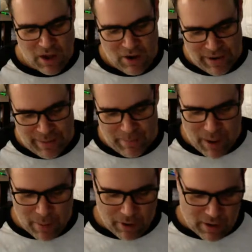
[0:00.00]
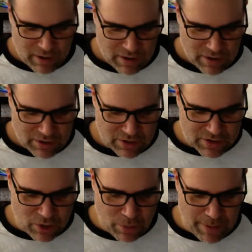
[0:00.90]
All right. Mama, you're
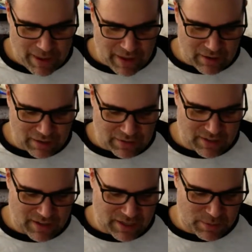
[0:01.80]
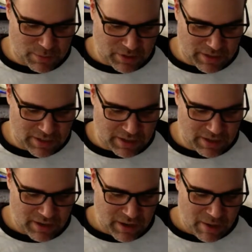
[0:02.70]
so pale, said Esperanza.
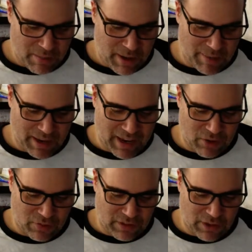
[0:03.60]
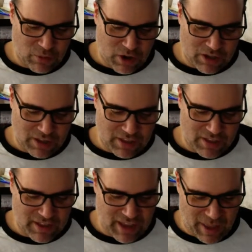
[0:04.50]
Mama carefully walked into
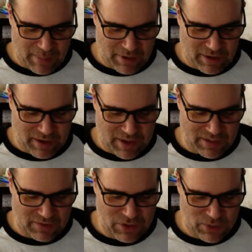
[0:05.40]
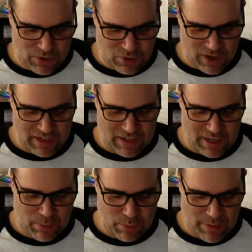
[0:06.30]
the cabin as if she were trying to
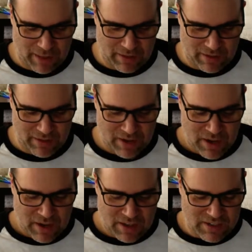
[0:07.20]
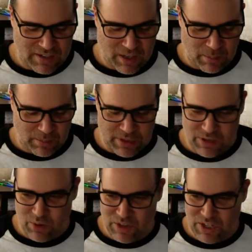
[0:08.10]
keep her balance and slumped
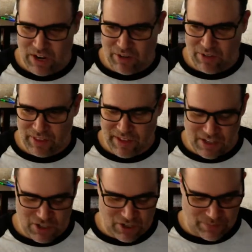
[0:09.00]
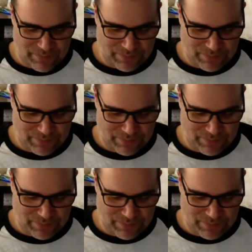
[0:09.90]
into a chair in the kitchen.